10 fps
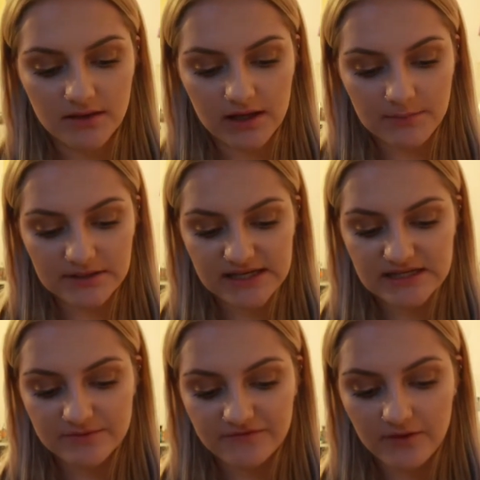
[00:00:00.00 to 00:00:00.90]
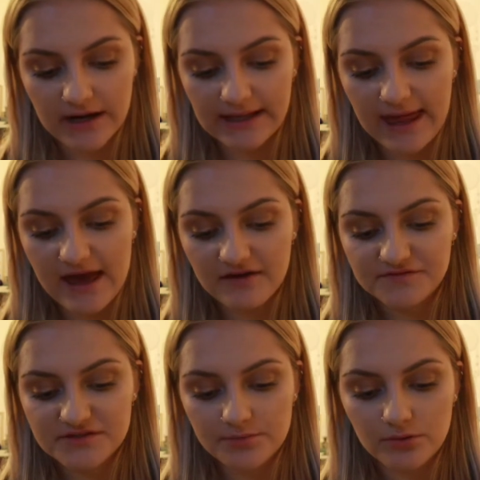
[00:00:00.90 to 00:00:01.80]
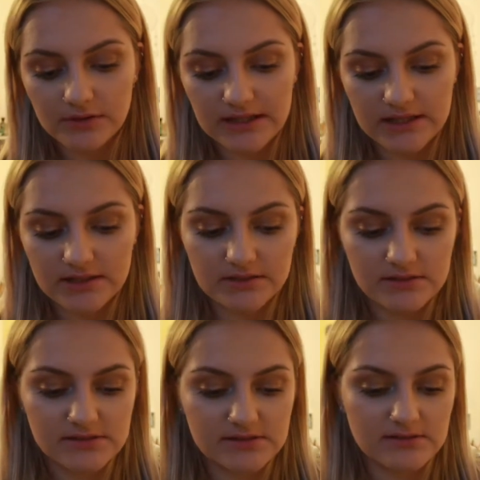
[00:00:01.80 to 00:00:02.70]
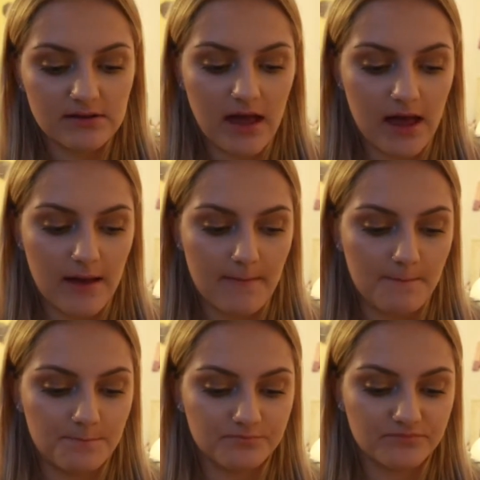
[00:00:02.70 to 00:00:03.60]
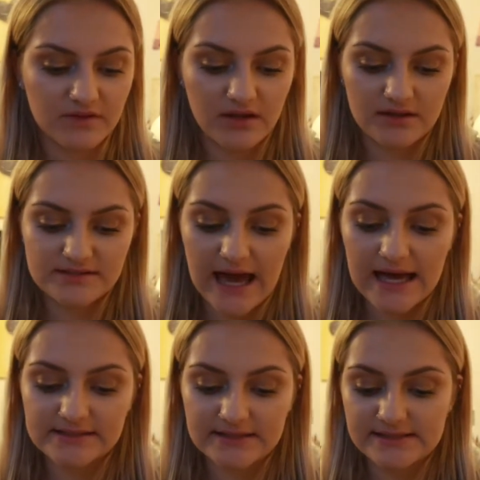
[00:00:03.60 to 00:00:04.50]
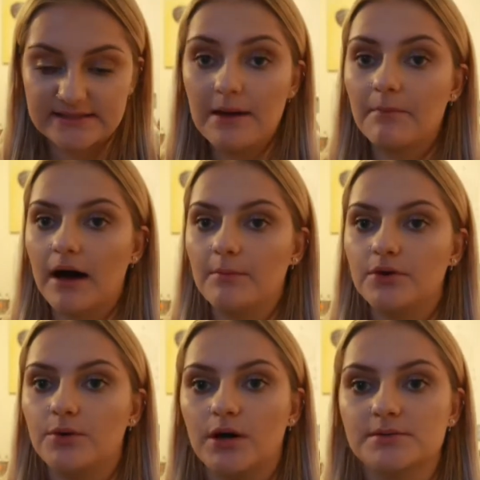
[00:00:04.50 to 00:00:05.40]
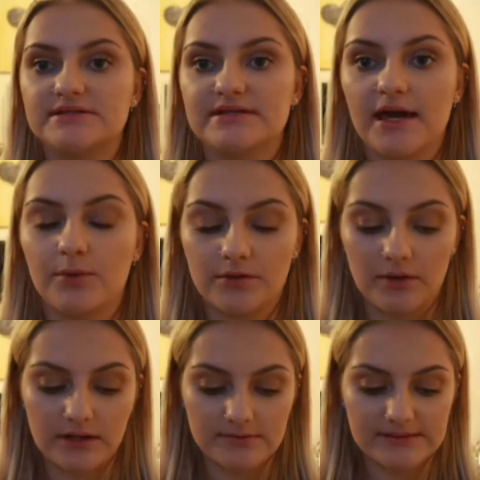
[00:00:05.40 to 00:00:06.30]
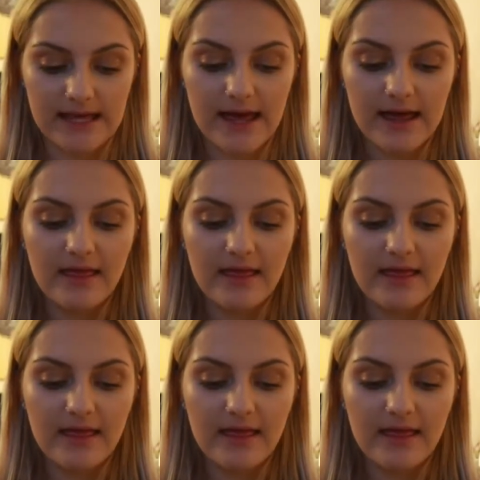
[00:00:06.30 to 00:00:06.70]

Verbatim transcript: a couple of days before I left, Pauline's um, dad and stepmom, who I was staying with while I was there,